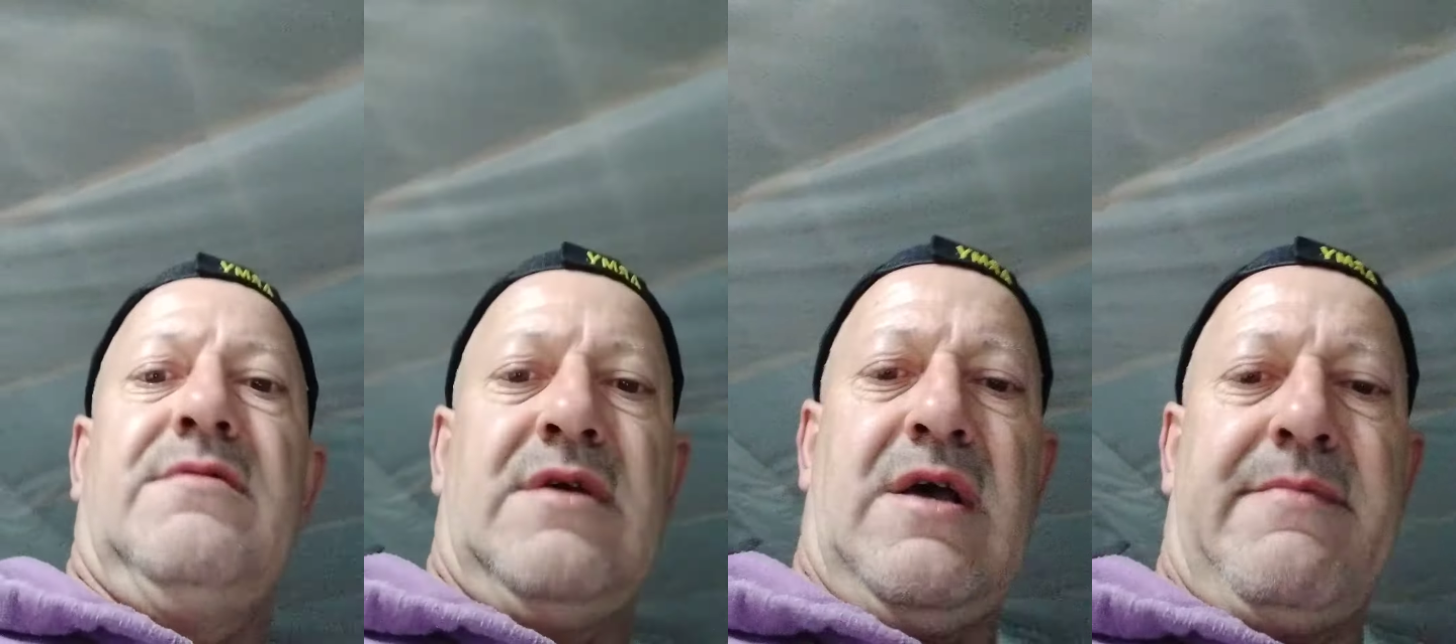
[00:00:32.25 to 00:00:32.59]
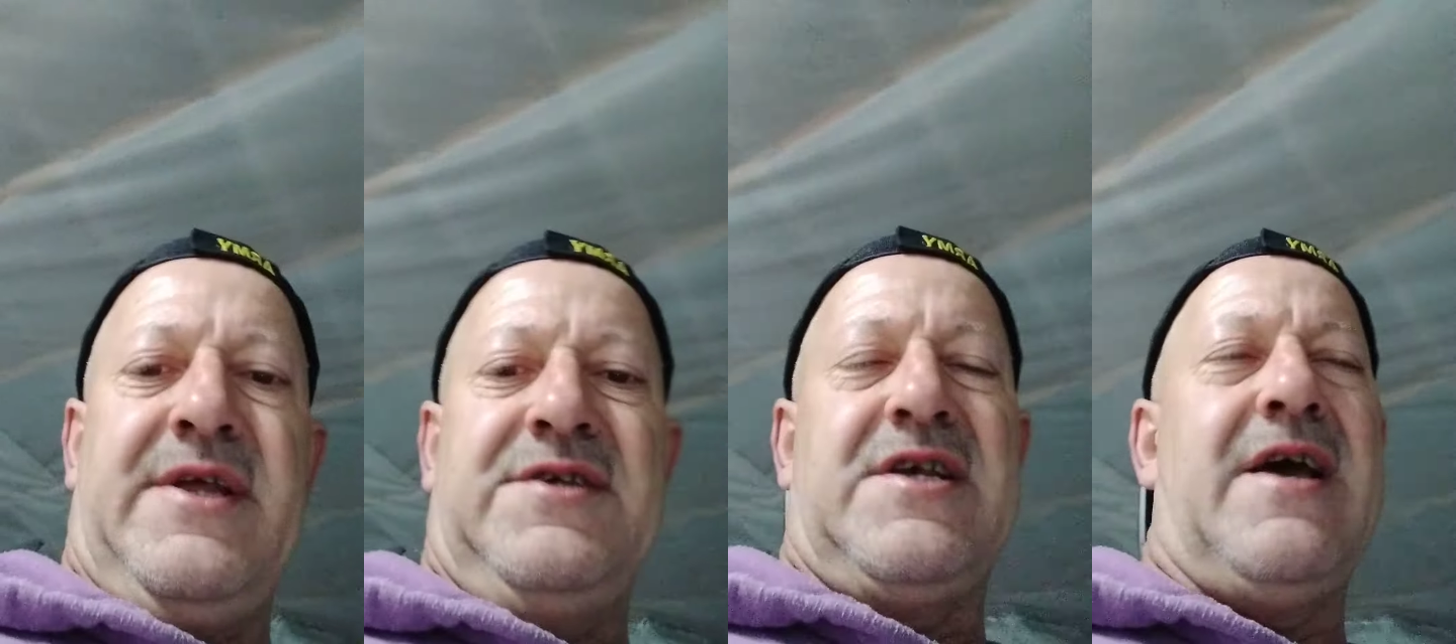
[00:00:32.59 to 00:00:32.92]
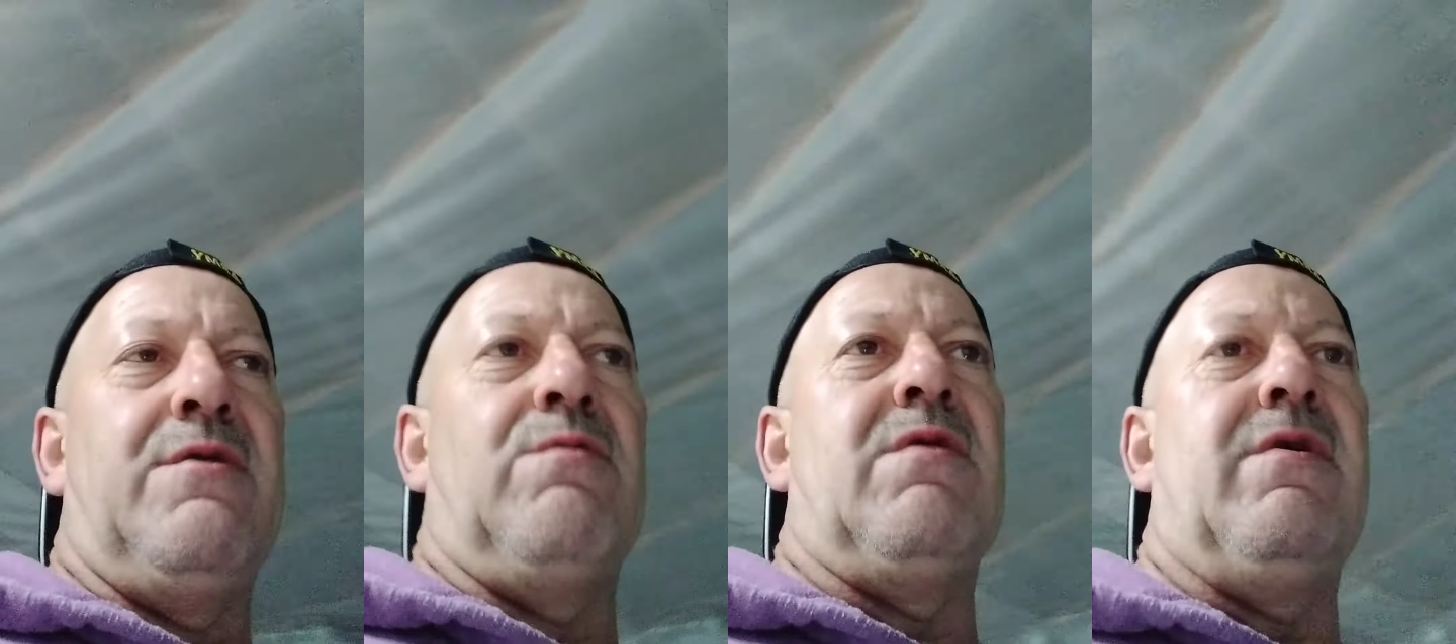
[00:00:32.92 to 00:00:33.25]
How many is that
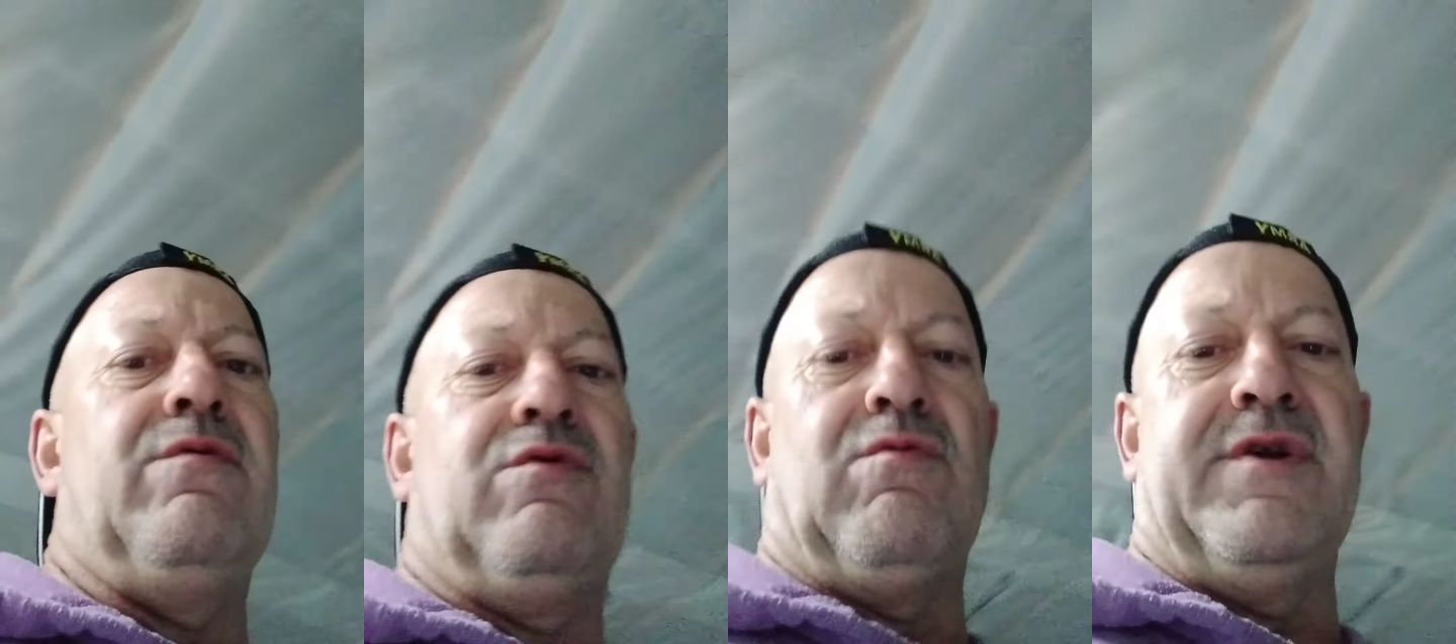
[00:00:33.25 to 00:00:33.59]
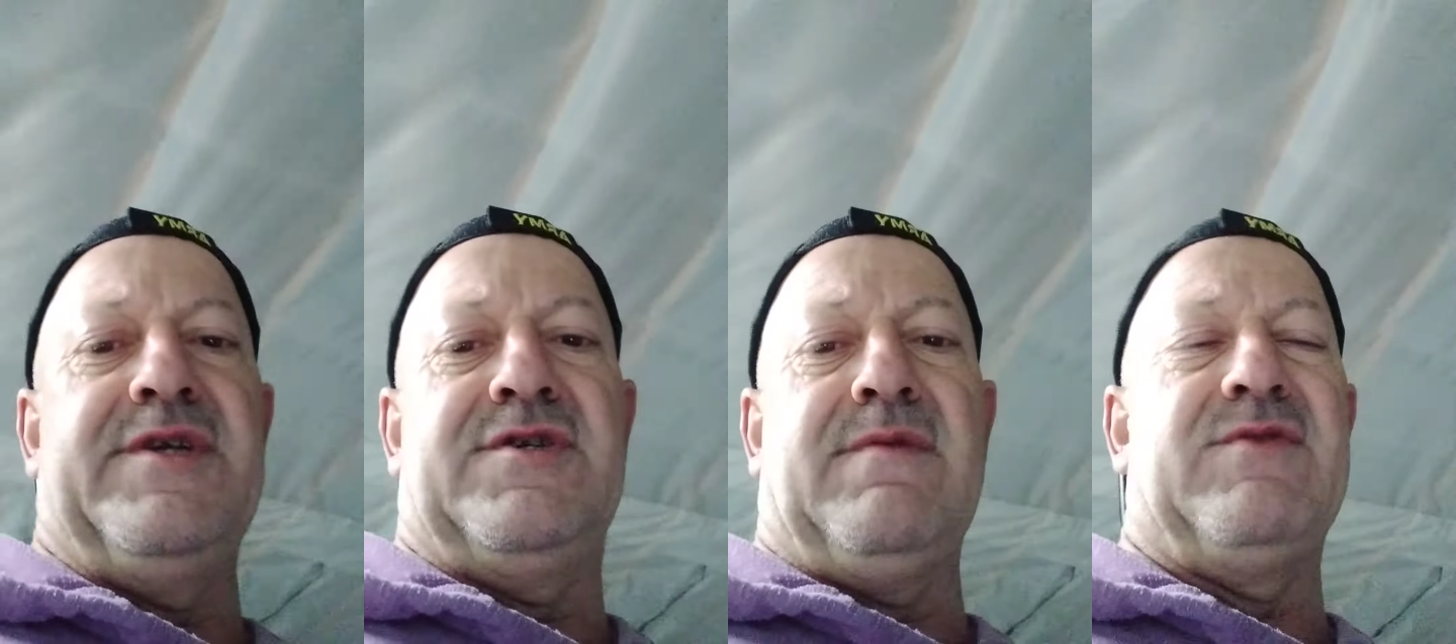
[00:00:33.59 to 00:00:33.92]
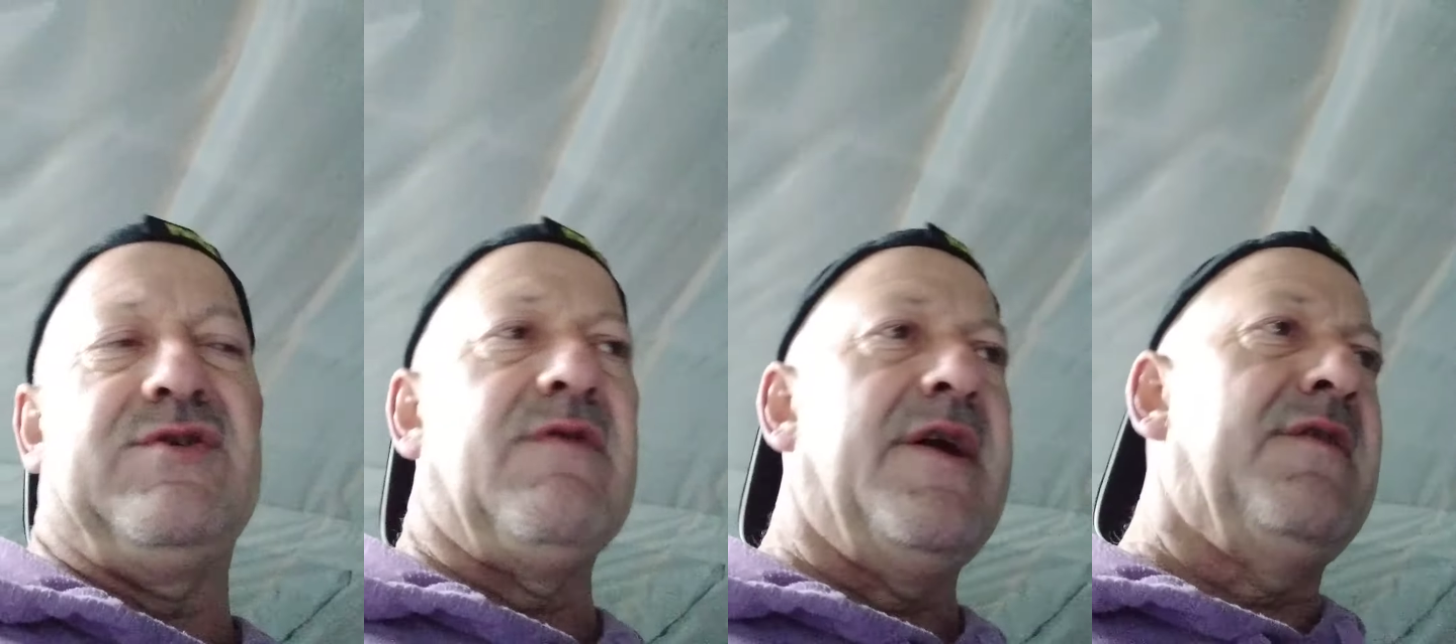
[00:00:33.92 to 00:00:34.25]
in a row? 20-something
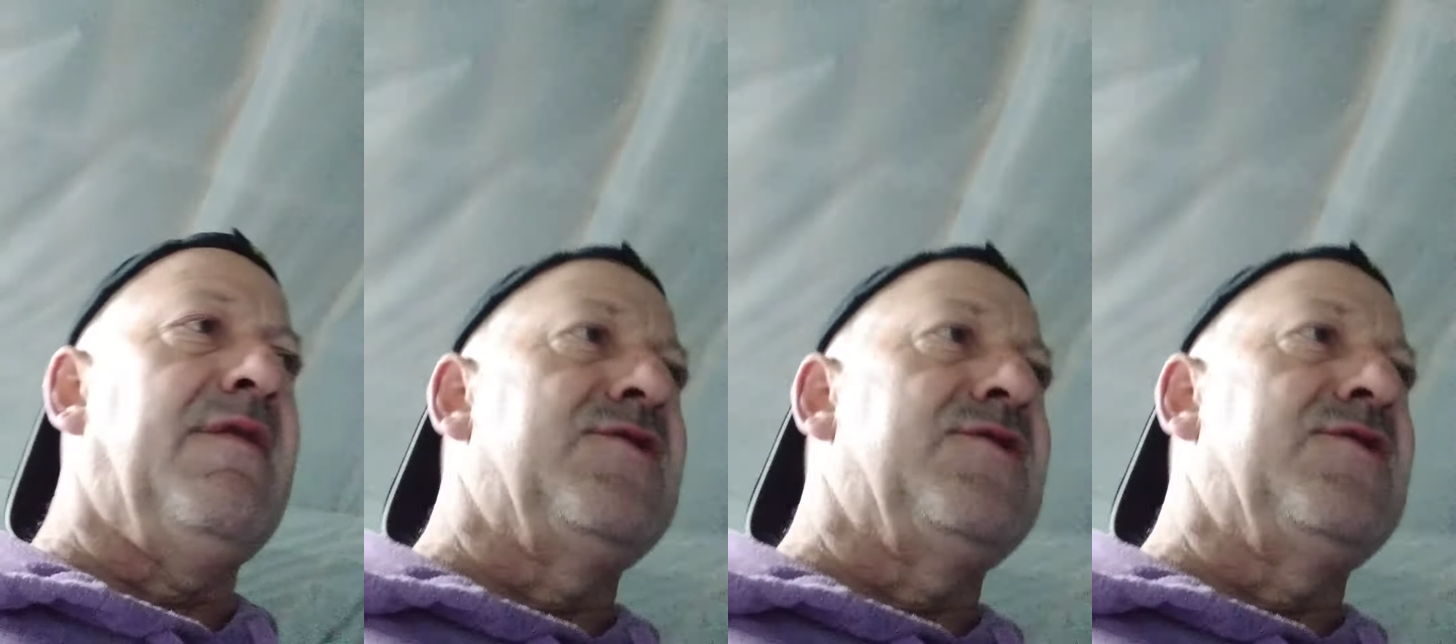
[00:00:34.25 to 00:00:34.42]
straight the